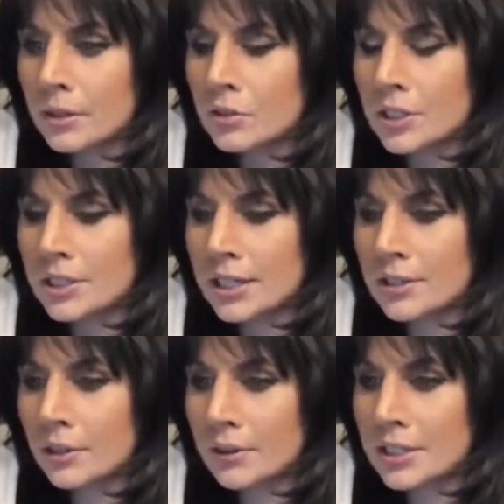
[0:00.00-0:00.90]
She
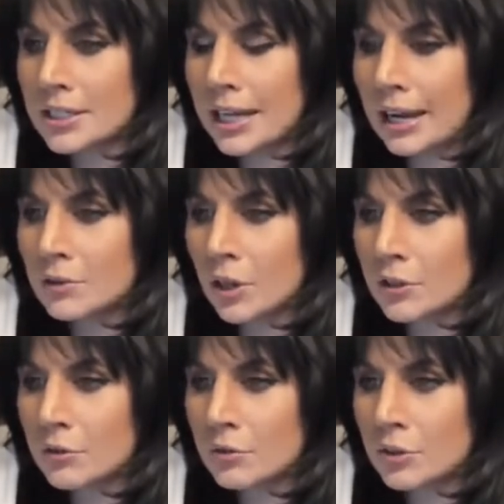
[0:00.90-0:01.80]
said there is sound
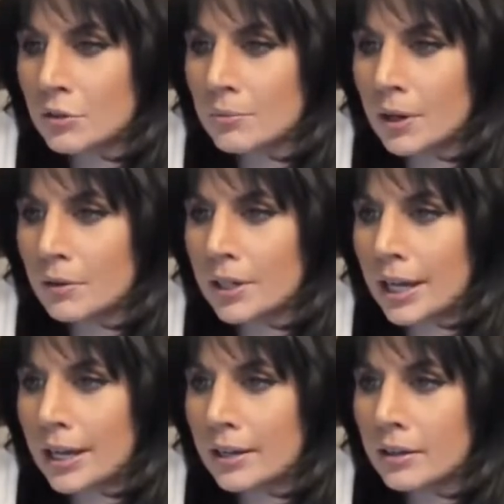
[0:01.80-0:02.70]
on YouTube.
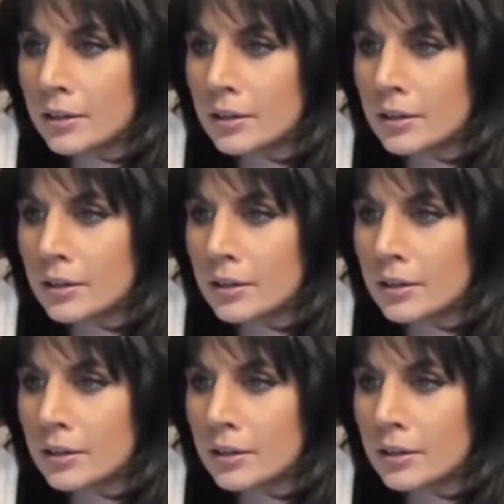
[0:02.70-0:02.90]
Okay.